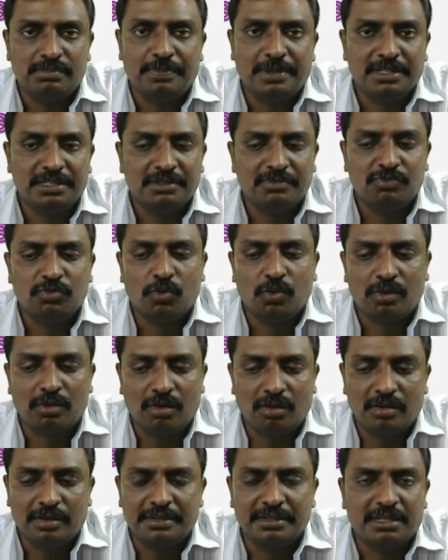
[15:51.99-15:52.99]
Pentium 4
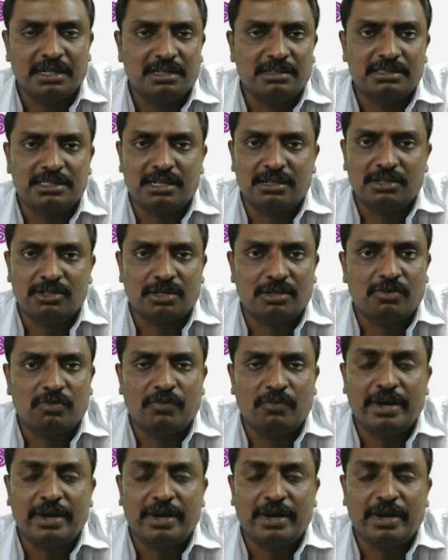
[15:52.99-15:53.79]
or Intel Celeron,